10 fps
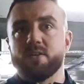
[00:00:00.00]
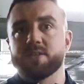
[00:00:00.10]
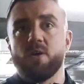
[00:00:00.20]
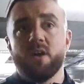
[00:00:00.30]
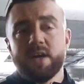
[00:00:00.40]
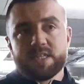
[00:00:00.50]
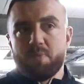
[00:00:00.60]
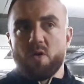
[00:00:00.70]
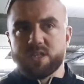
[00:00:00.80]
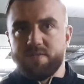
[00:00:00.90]
So
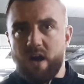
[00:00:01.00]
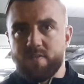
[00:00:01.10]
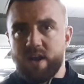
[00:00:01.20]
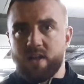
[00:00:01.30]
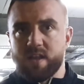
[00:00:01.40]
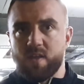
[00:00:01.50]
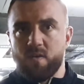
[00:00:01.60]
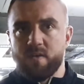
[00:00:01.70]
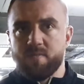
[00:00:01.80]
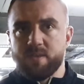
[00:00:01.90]
sport's evolving all the
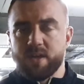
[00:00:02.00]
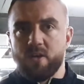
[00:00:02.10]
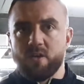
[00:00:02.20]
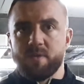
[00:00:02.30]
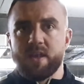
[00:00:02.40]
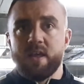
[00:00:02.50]
time, you know what I mean?